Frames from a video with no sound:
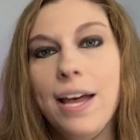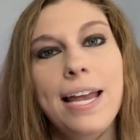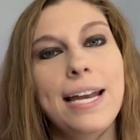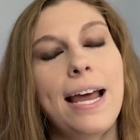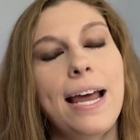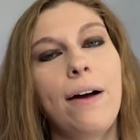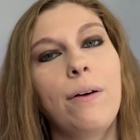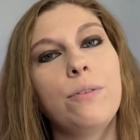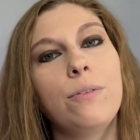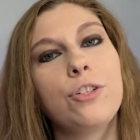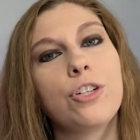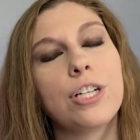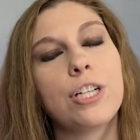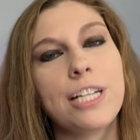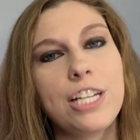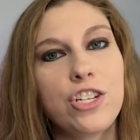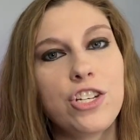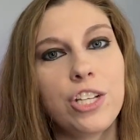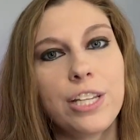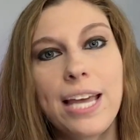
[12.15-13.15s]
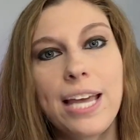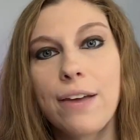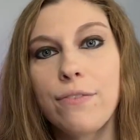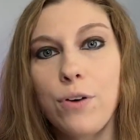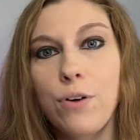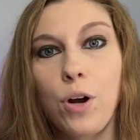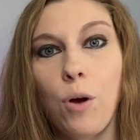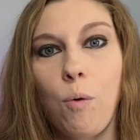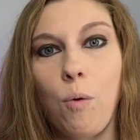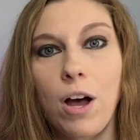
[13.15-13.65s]
Now, traditionally, a
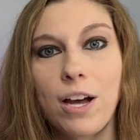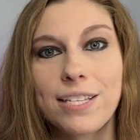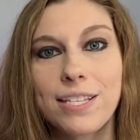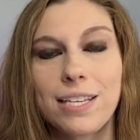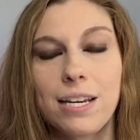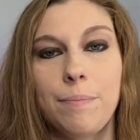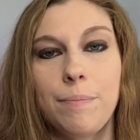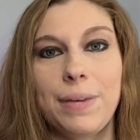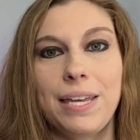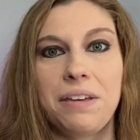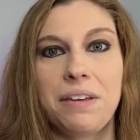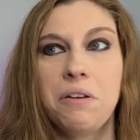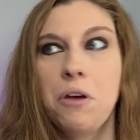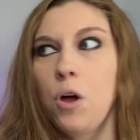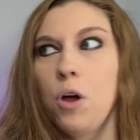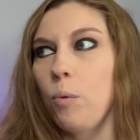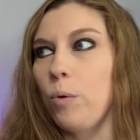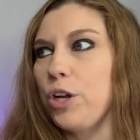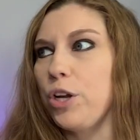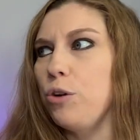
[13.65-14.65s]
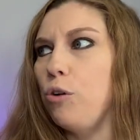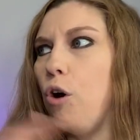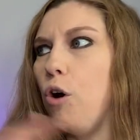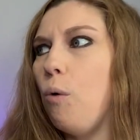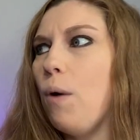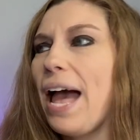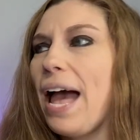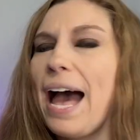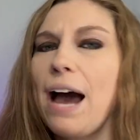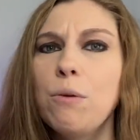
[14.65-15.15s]
photo walk is going to be where you
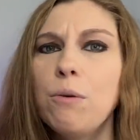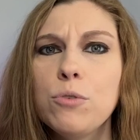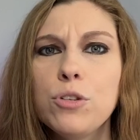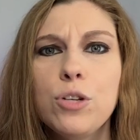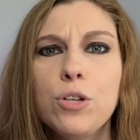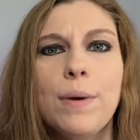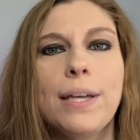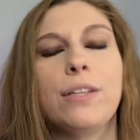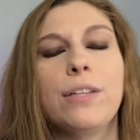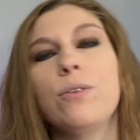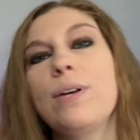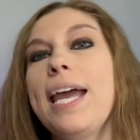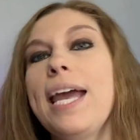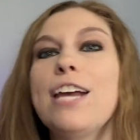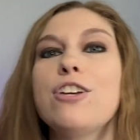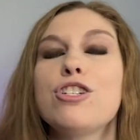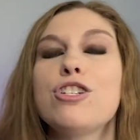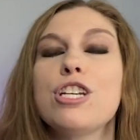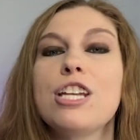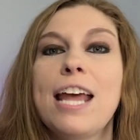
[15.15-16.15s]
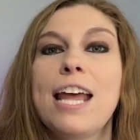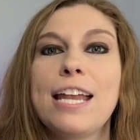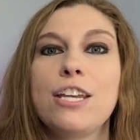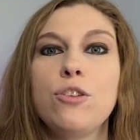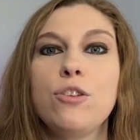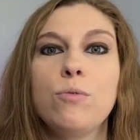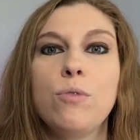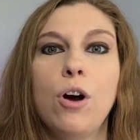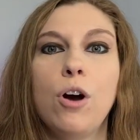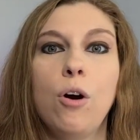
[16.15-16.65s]
go out to a location and
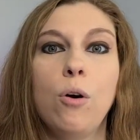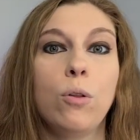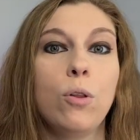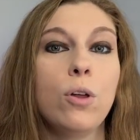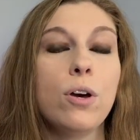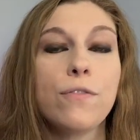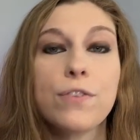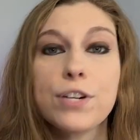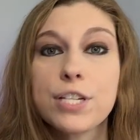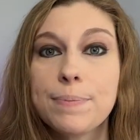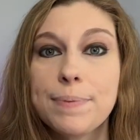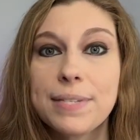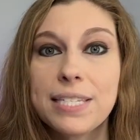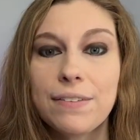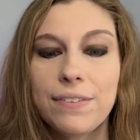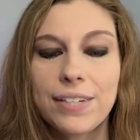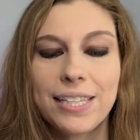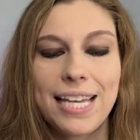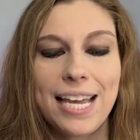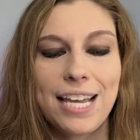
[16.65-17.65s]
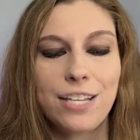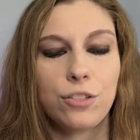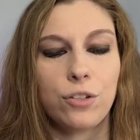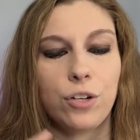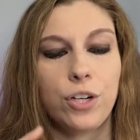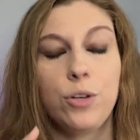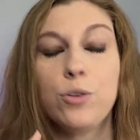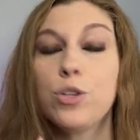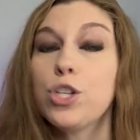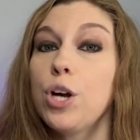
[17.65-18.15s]
you go look for specific things
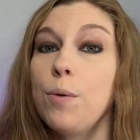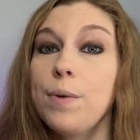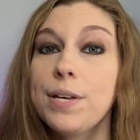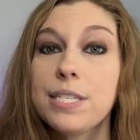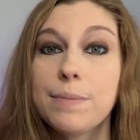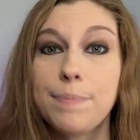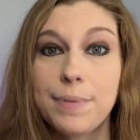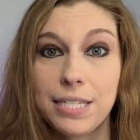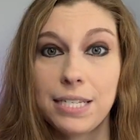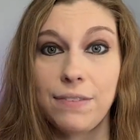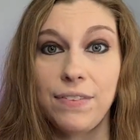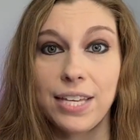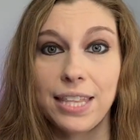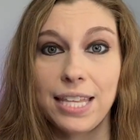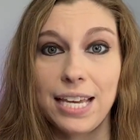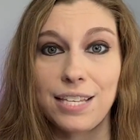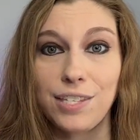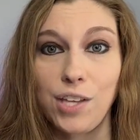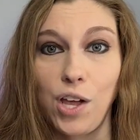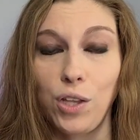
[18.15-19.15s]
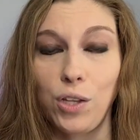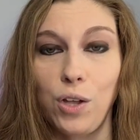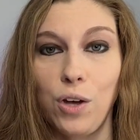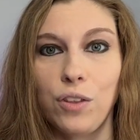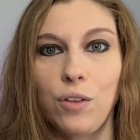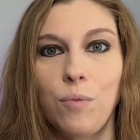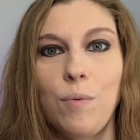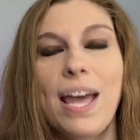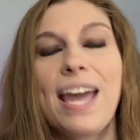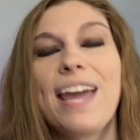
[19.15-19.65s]
or you show us specific things
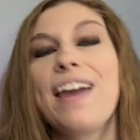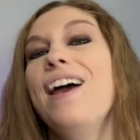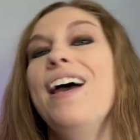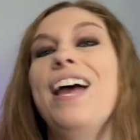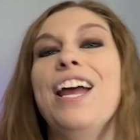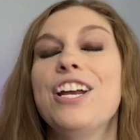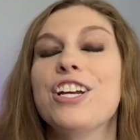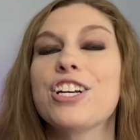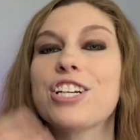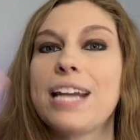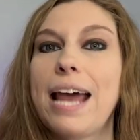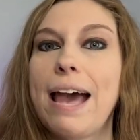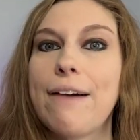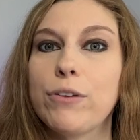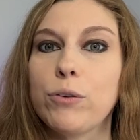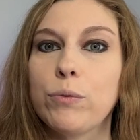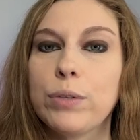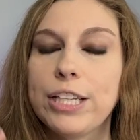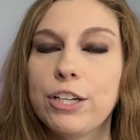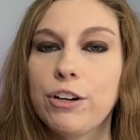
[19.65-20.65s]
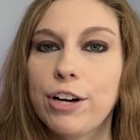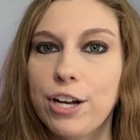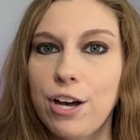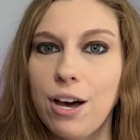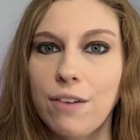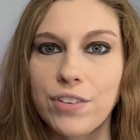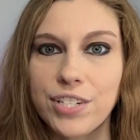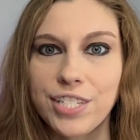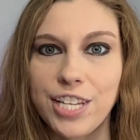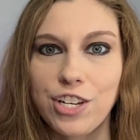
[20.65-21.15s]
along the way. You're going to have a really great
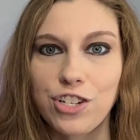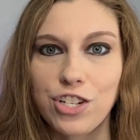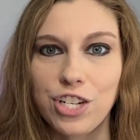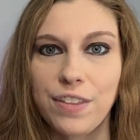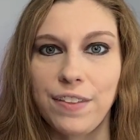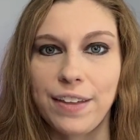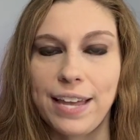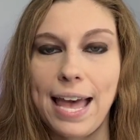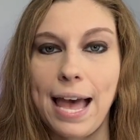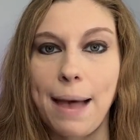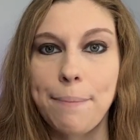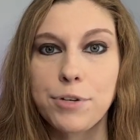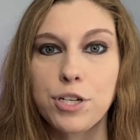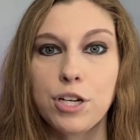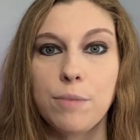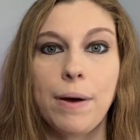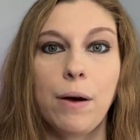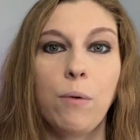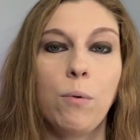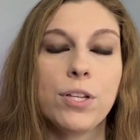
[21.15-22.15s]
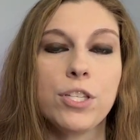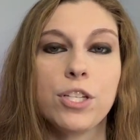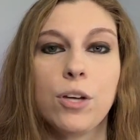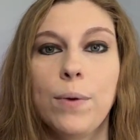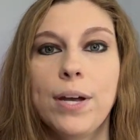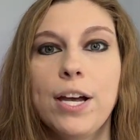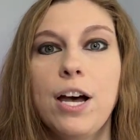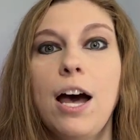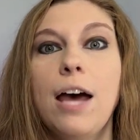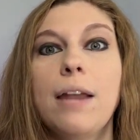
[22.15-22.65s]
conversation in the caption about what's
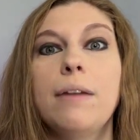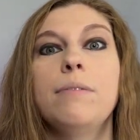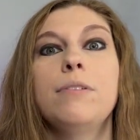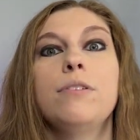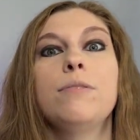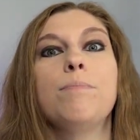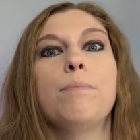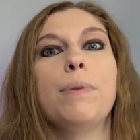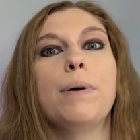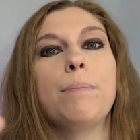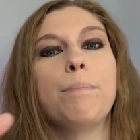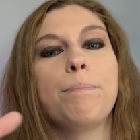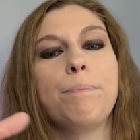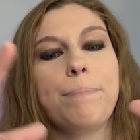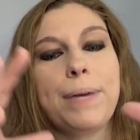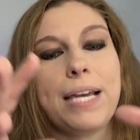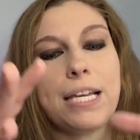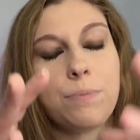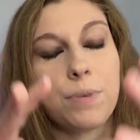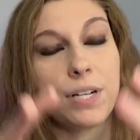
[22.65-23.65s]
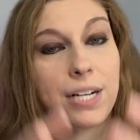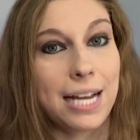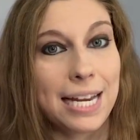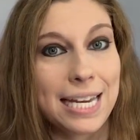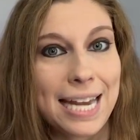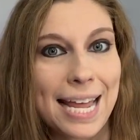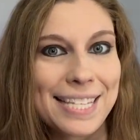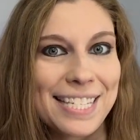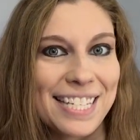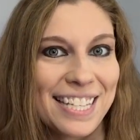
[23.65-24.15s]
going on. But because we're
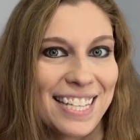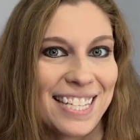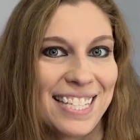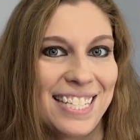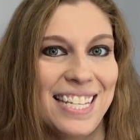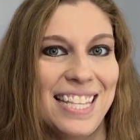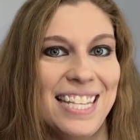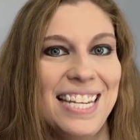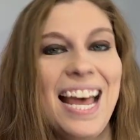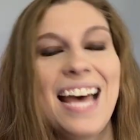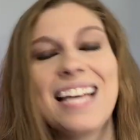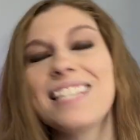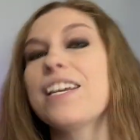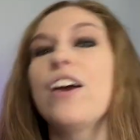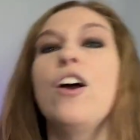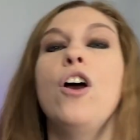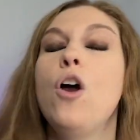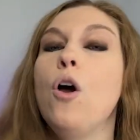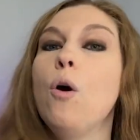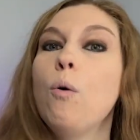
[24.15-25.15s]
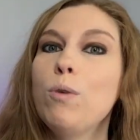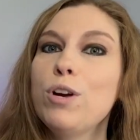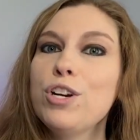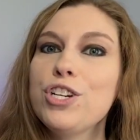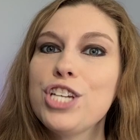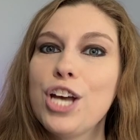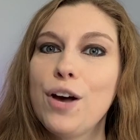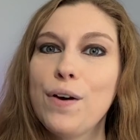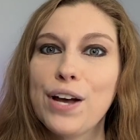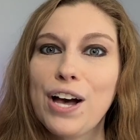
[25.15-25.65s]
condensing this to the desk, we're
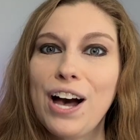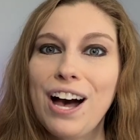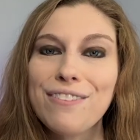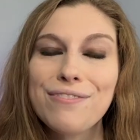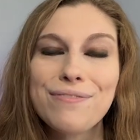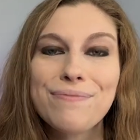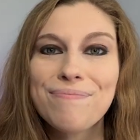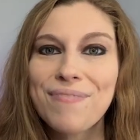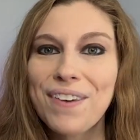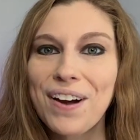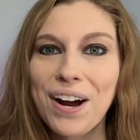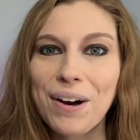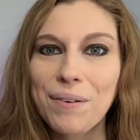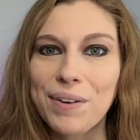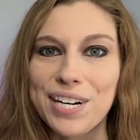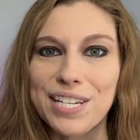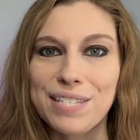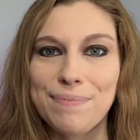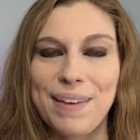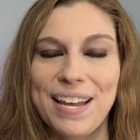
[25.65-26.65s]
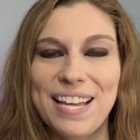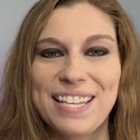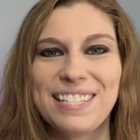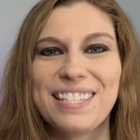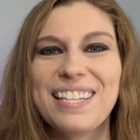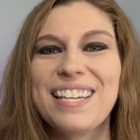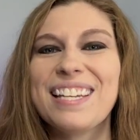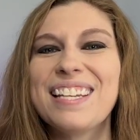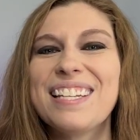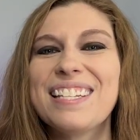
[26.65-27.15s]
showing off our workspace.
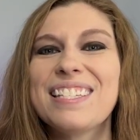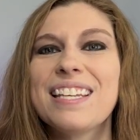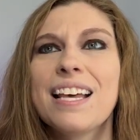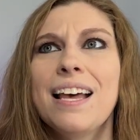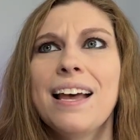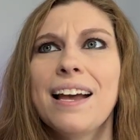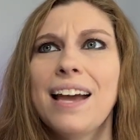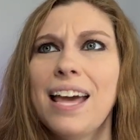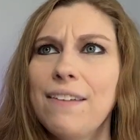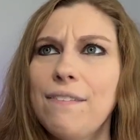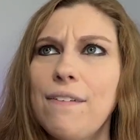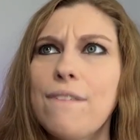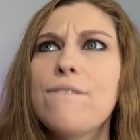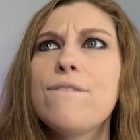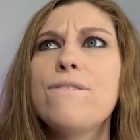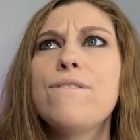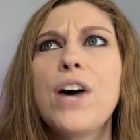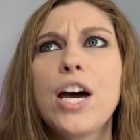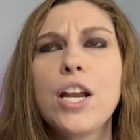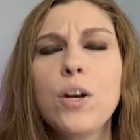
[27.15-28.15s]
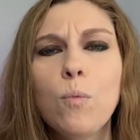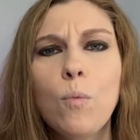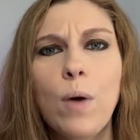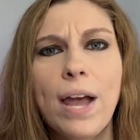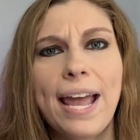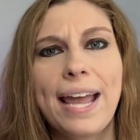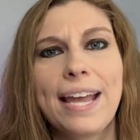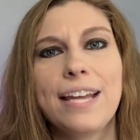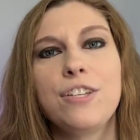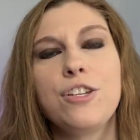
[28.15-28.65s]
It is kind of a fun
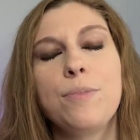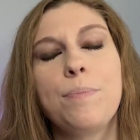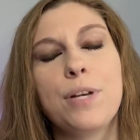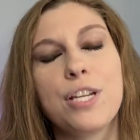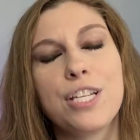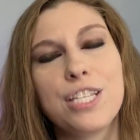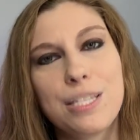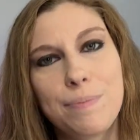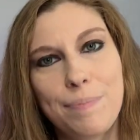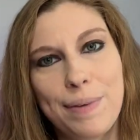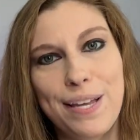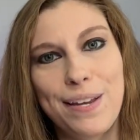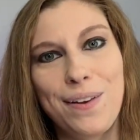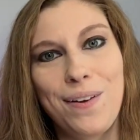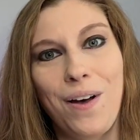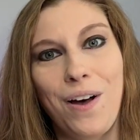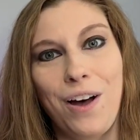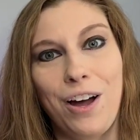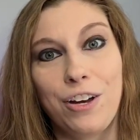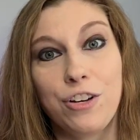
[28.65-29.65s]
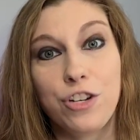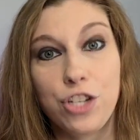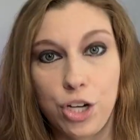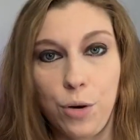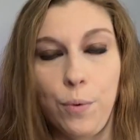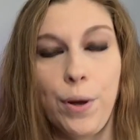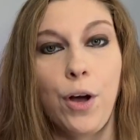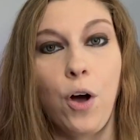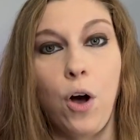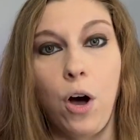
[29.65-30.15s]
way to put a spin on
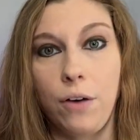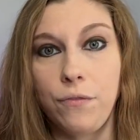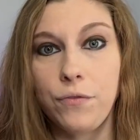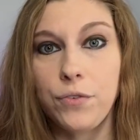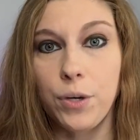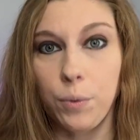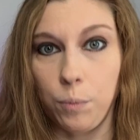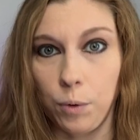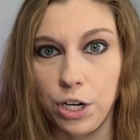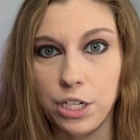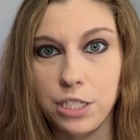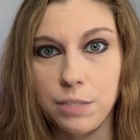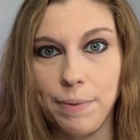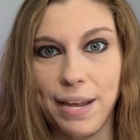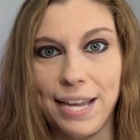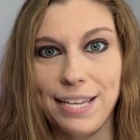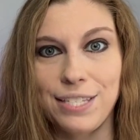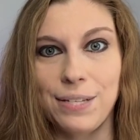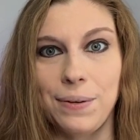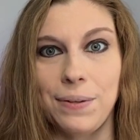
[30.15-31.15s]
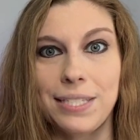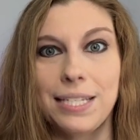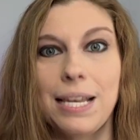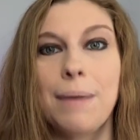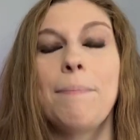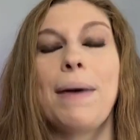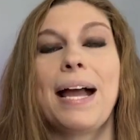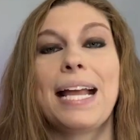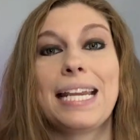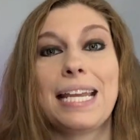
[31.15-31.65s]
showing off your workspace. So it's
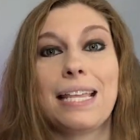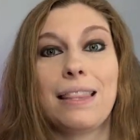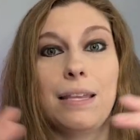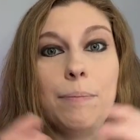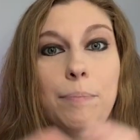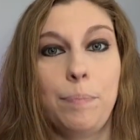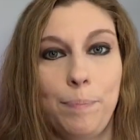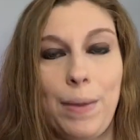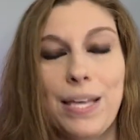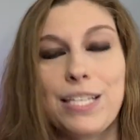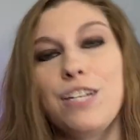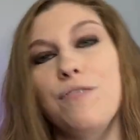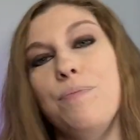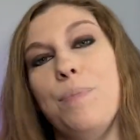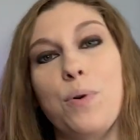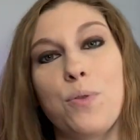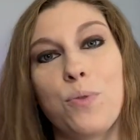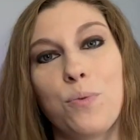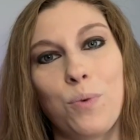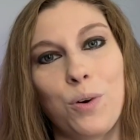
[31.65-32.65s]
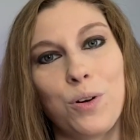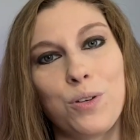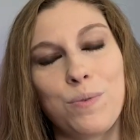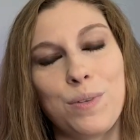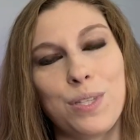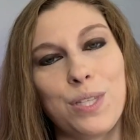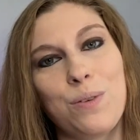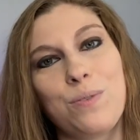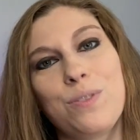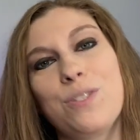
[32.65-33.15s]
combining the best of both worlds
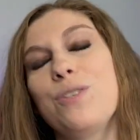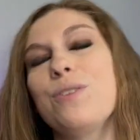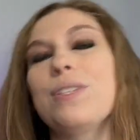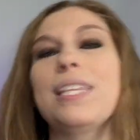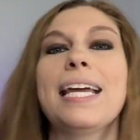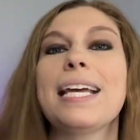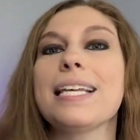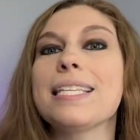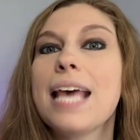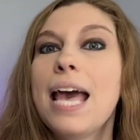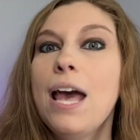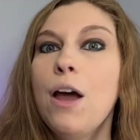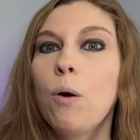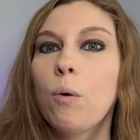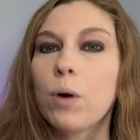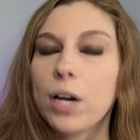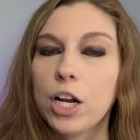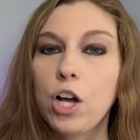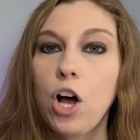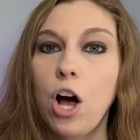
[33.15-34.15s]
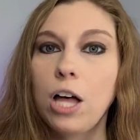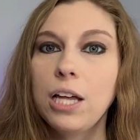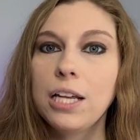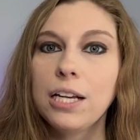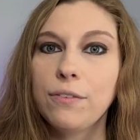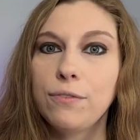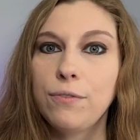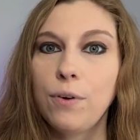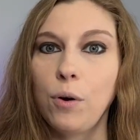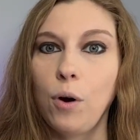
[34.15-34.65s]
with those two things. We're going to call
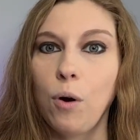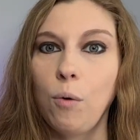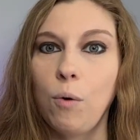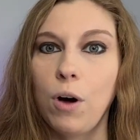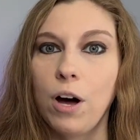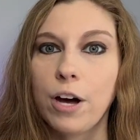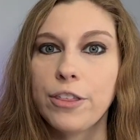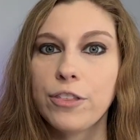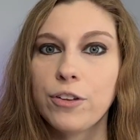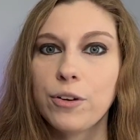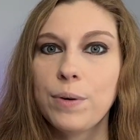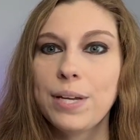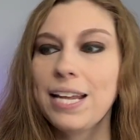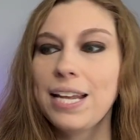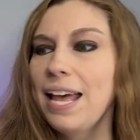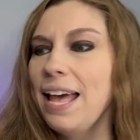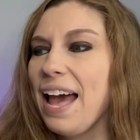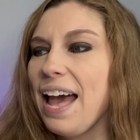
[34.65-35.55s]
it a photo walk through it.